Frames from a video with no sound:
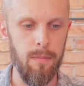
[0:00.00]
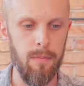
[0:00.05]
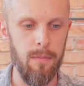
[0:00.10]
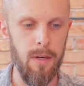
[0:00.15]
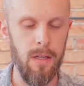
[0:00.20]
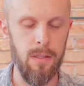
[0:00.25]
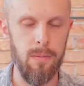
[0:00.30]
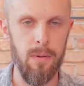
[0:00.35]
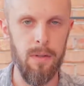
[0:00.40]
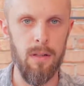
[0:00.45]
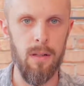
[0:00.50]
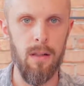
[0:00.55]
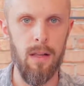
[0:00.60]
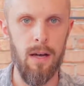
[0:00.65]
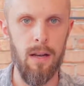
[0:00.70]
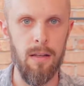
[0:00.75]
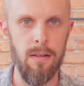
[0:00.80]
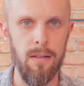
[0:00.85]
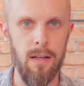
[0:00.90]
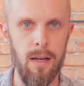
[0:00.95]
I spent a
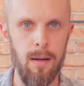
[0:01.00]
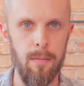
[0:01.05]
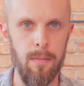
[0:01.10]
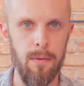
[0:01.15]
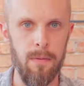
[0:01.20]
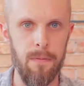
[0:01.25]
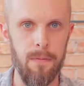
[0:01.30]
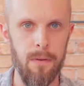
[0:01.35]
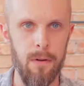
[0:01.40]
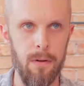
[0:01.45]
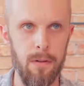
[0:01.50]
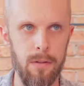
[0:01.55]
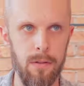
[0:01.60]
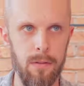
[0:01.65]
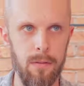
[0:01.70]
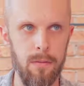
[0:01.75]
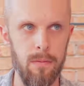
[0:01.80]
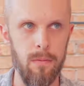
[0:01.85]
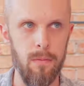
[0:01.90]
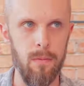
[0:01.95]
lot of time the first
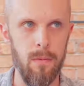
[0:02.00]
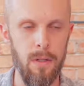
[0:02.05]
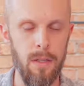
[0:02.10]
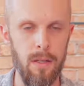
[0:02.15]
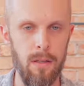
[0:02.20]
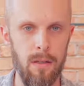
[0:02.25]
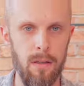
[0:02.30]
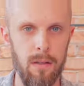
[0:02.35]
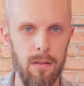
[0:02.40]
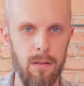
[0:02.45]
week,